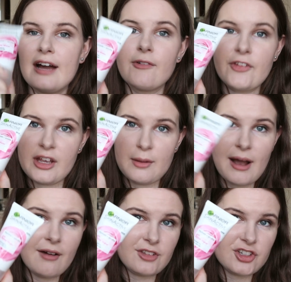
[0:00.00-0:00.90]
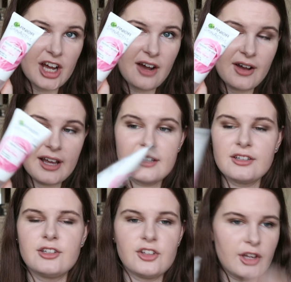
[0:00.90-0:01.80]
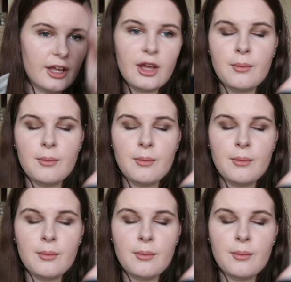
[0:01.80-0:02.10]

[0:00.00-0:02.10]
once I come out of the shower, just to